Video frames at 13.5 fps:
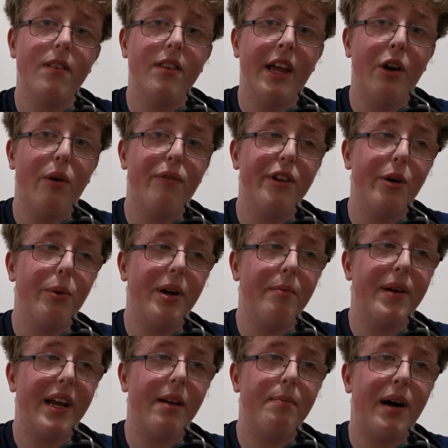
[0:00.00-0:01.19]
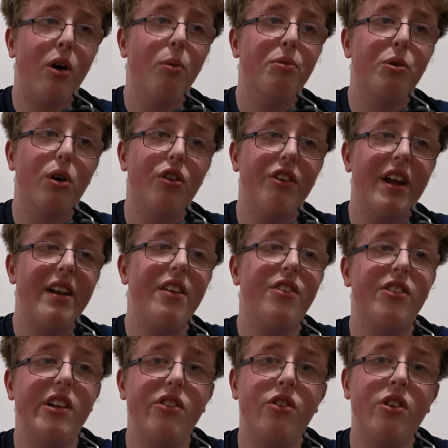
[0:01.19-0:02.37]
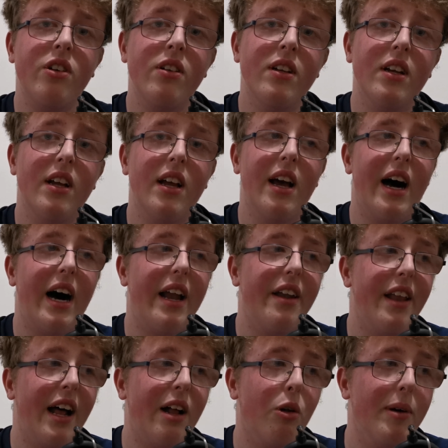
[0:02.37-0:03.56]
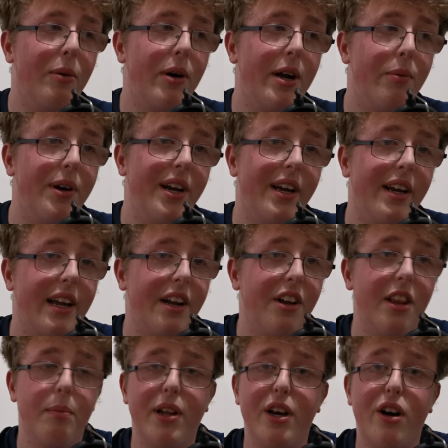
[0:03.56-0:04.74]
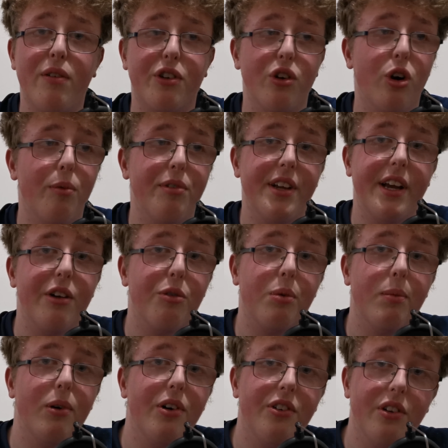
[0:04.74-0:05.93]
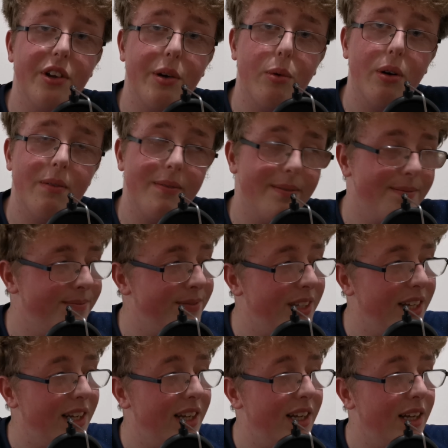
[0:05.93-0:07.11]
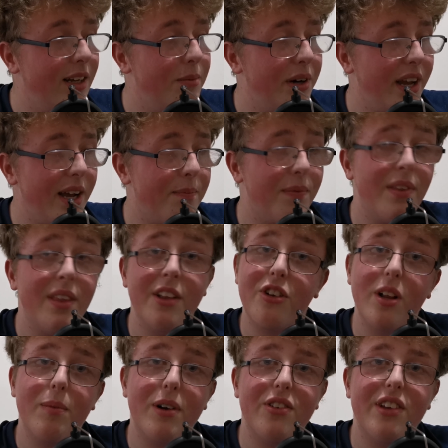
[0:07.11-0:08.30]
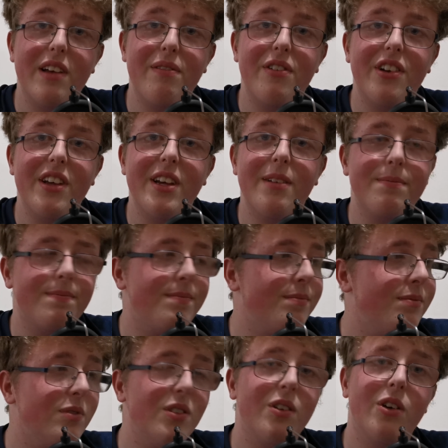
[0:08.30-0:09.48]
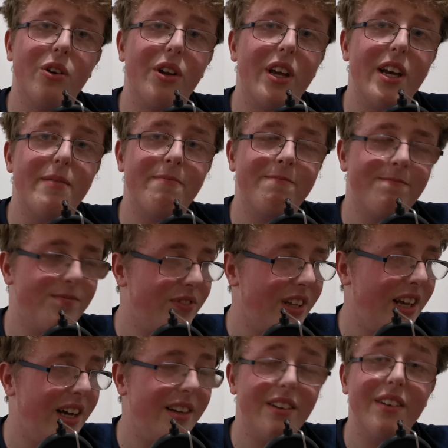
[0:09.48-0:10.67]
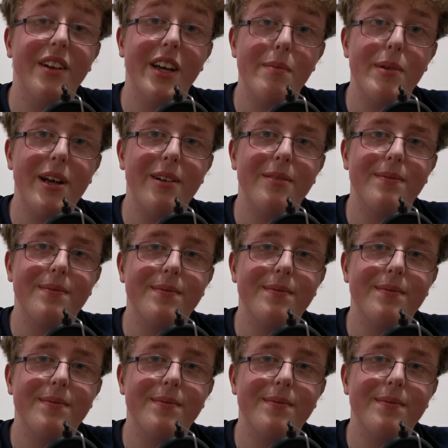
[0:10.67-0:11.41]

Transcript: then hopefully we can pick it back up towards the end of the season, and that'll be when we can get into the playoffs and hopefully get us promoted to League One. But yeah, that's all I'm going to say for today. Good game, and in a bit